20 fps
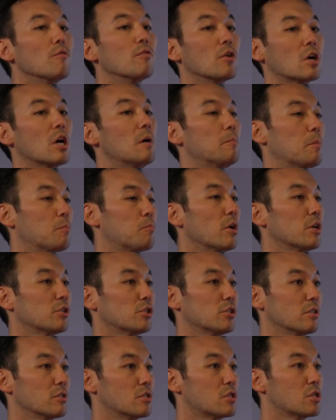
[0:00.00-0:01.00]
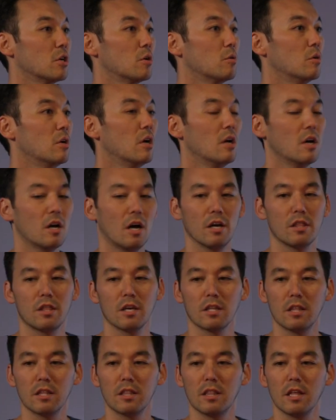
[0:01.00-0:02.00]
overcome oppression. So I
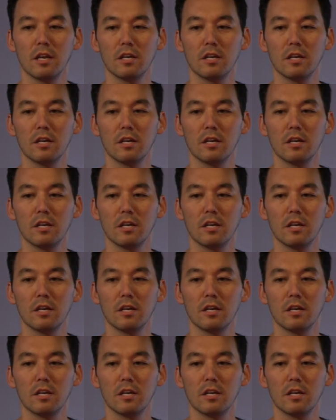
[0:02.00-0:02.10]
think that